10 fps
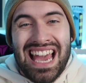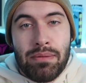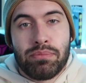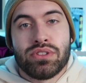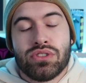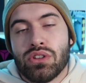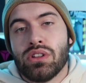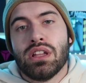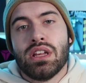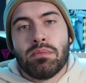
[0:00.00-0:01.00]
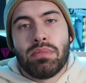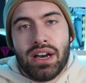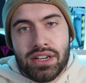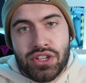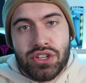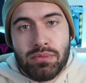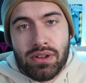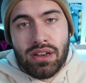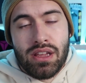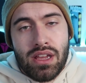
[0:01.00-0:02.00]
capital
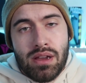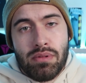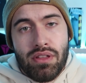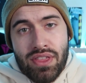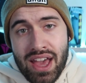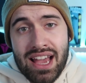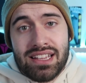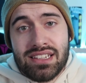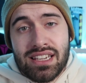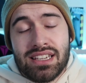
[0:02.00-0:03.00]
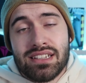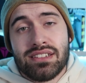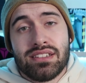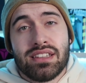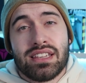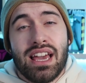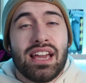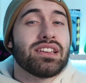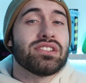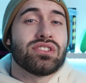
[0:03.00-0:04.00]
punishment but that is the
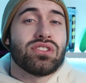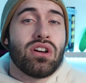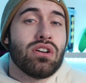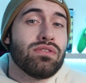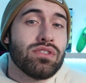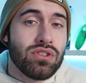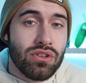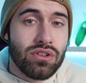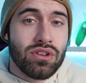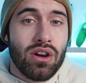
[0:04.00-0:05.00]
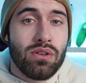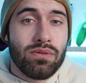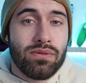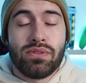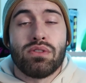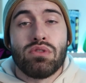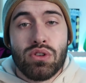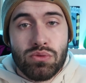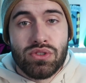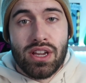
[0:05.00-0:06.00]
case of Junko
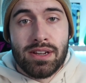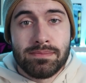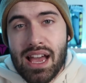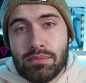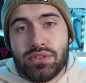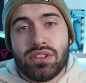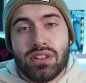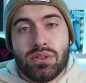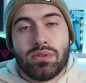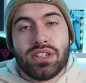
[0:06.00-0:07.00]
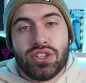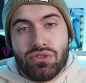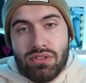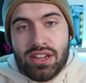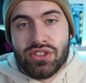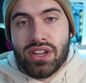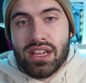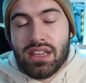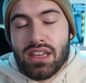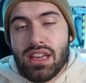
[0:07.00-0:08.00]
Furuta. Absolutely
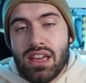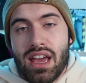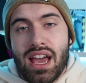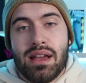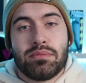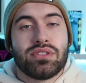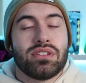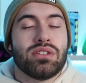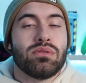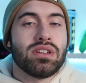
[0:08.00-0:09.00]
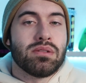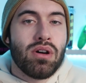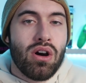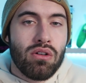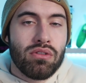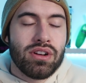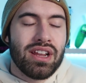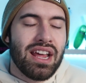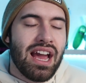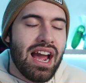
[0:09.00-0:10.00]
tragic absolutely abhorrent
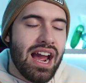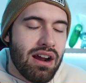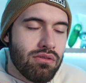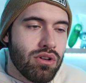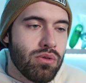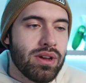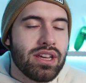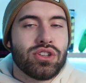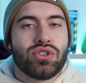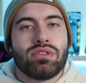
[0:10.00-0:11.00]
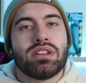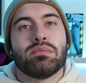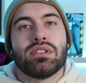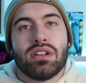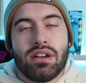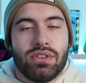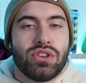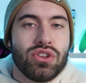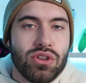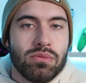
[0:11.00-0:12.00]
and harrowing treatment of a
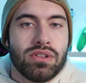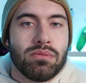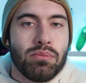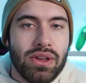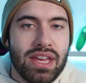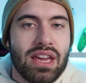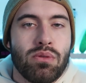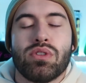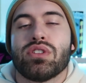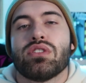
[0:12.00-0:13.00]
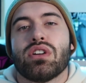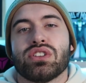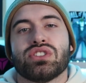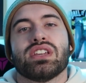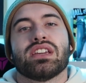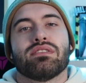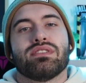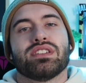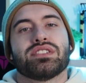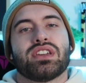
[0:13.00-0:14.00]
human being. What do you guys think of
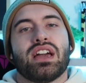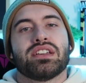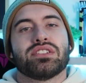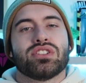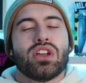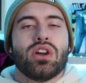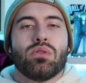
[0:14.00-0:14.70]
this case?